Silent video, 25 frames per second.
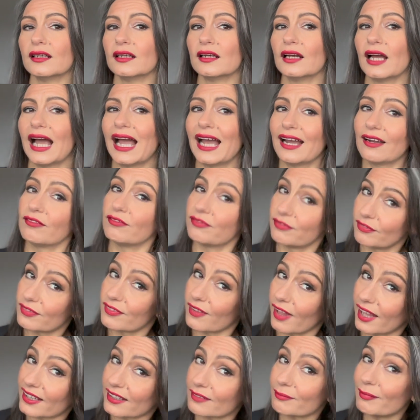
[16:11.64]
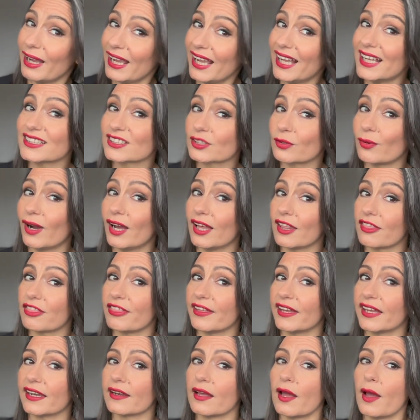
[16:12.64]
have, like, my hair's quite
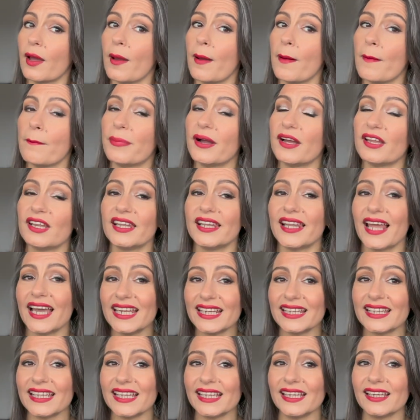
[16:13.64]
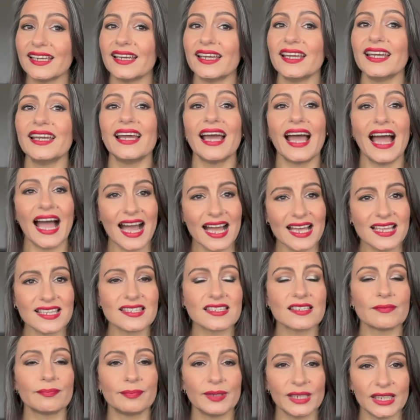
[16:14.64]
thin, but lately it
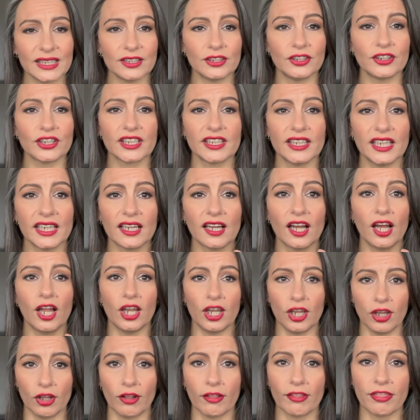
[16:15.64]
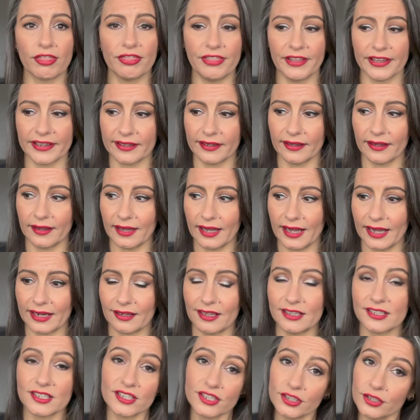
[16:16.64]
has been looking a lot thicker, and
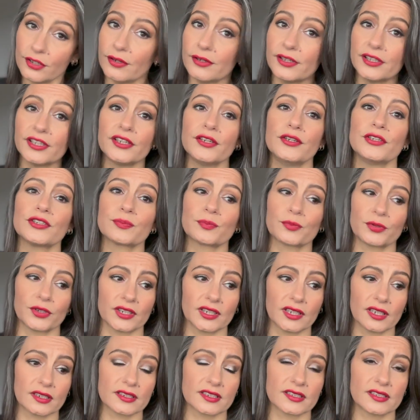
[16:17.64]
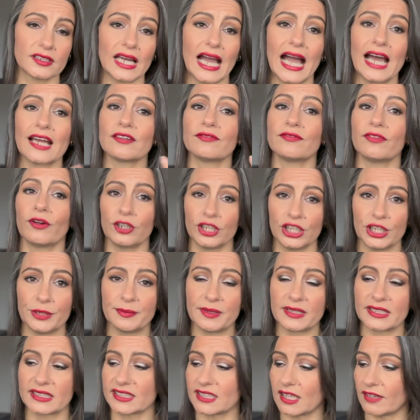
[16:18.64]
I do use products that add
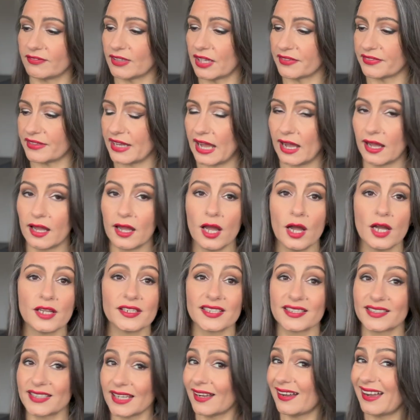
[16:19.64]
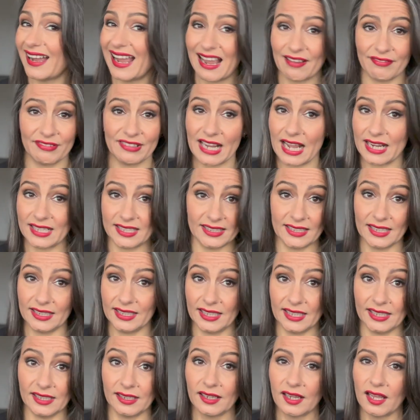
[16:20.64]
volume and stuff like that. Today I haven't added
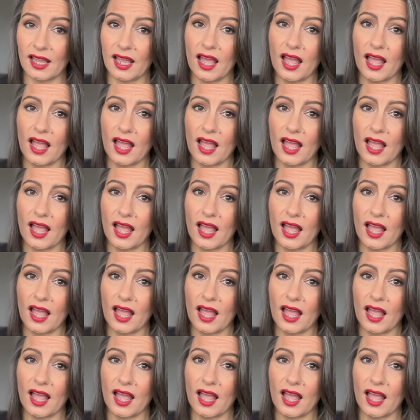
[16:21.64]
any.